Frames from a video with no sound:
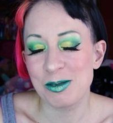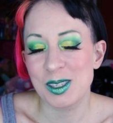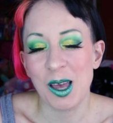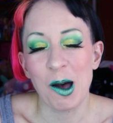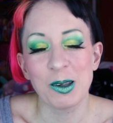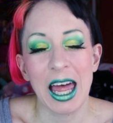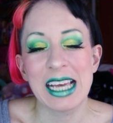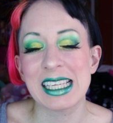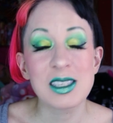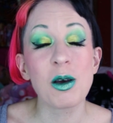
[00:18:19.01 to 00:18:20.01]
I'm so
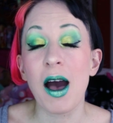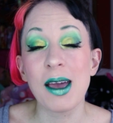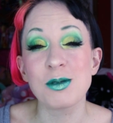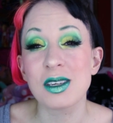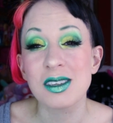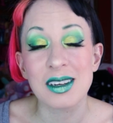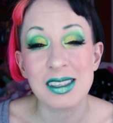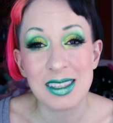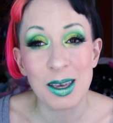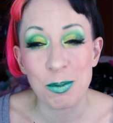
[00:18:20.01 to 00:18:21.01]
lazy. So I'm just gonna
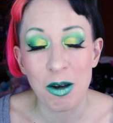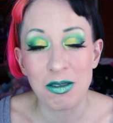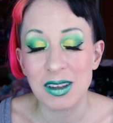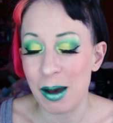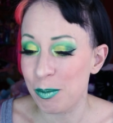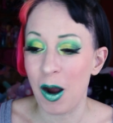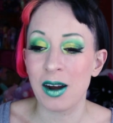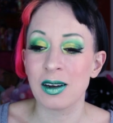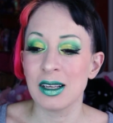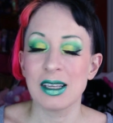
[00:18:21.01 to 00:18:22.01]
skip over that
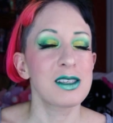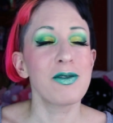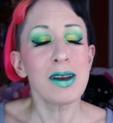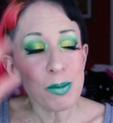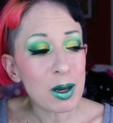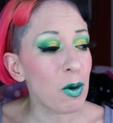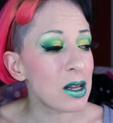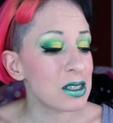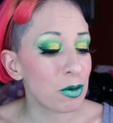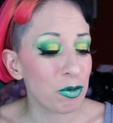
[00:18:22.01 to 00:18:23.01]
part. So if anybody
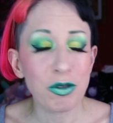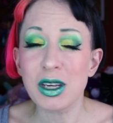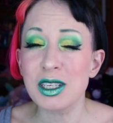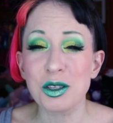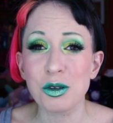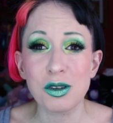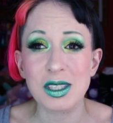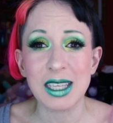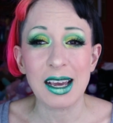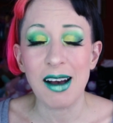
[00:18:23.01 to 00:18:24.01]
wants some free
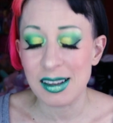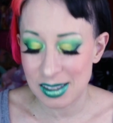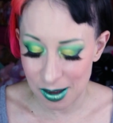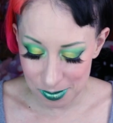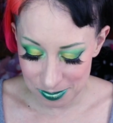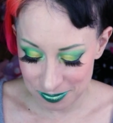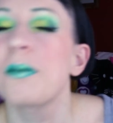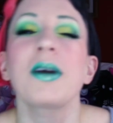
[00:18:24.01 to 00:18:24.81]
jewels, I got some.